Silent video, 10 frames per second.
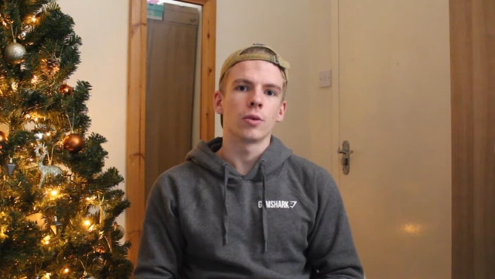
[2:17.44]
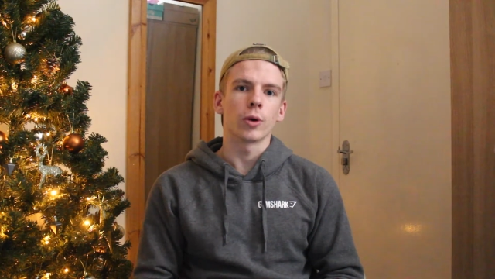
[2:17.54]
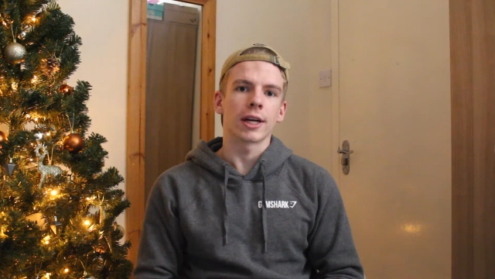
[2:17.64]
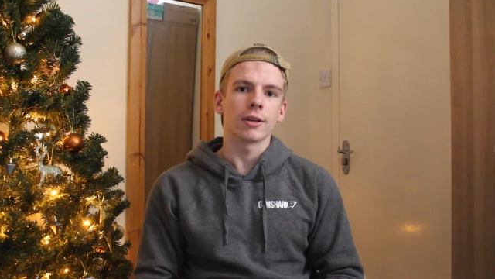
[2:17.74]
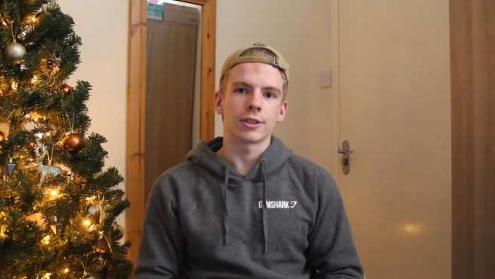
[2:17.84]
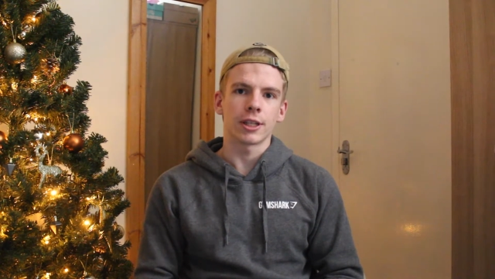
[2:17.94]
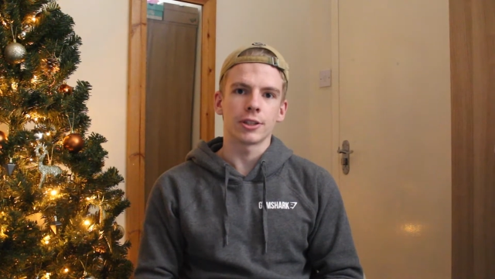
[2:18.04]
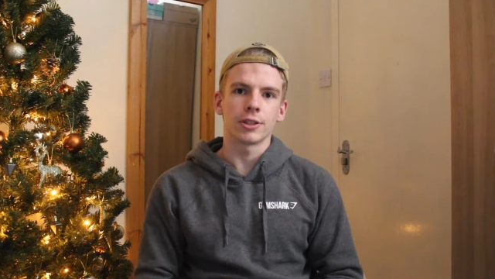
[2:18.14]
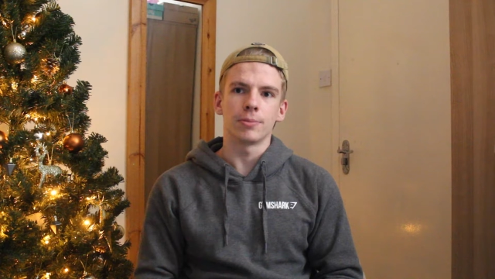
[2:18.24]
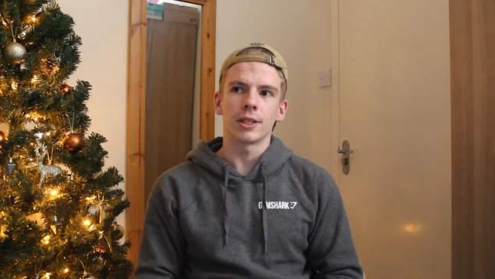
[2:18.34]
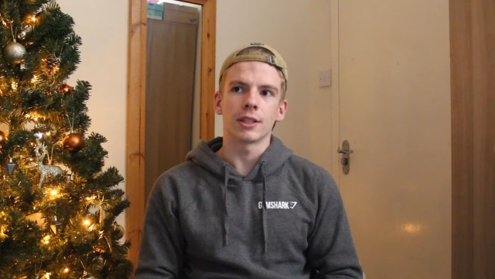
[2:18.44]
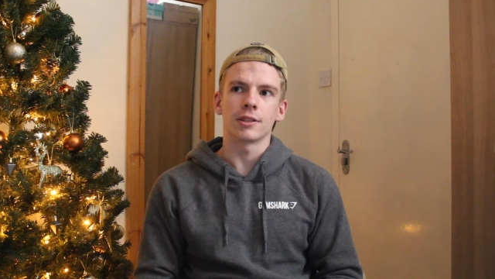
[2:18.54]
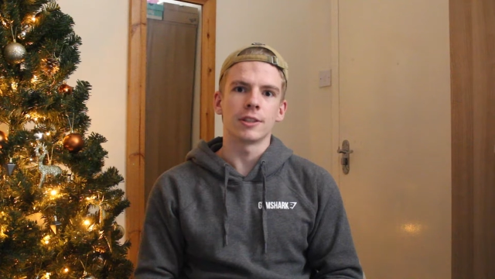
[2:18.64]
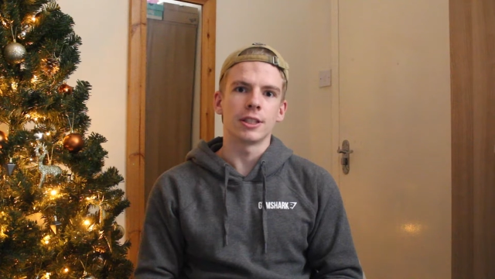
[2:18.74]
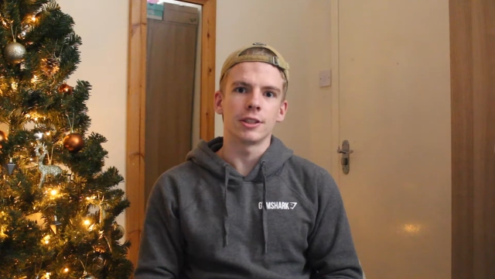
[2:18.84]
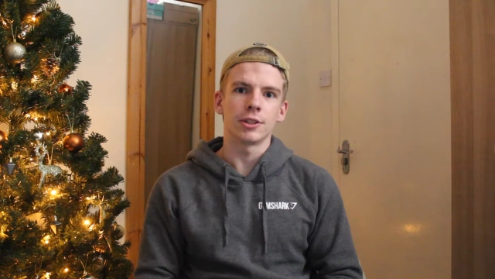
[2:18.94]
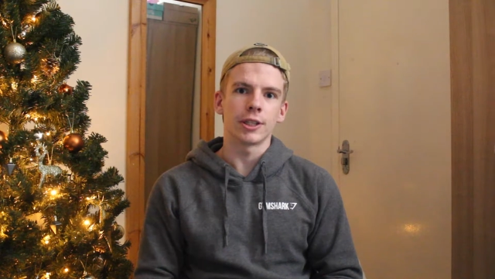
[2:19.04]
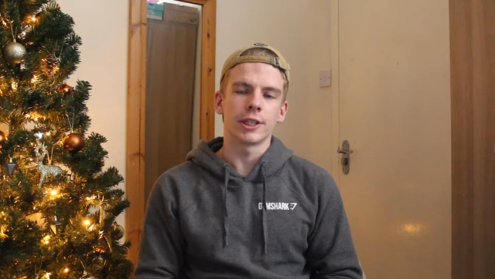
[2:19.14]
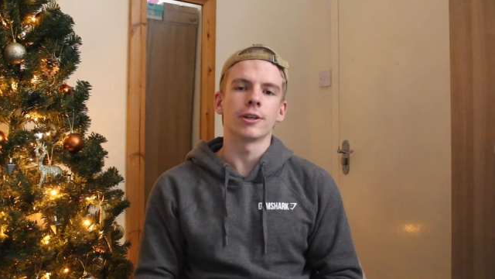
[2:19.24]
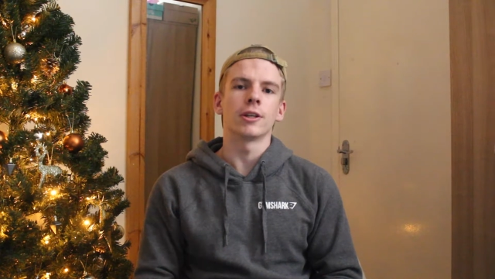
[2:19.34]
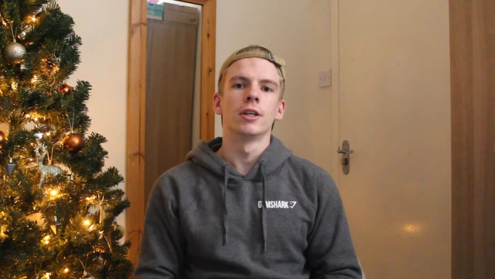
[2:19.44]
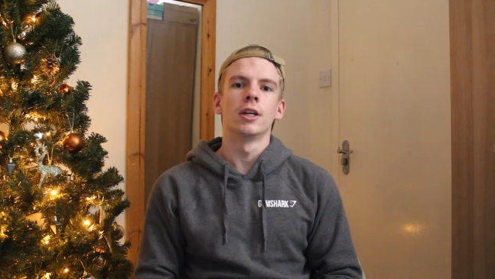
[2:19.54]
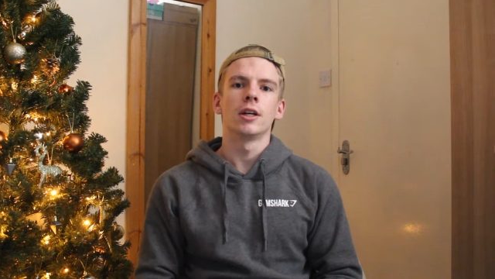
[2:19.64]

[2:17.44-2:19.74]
workout session because of an injury or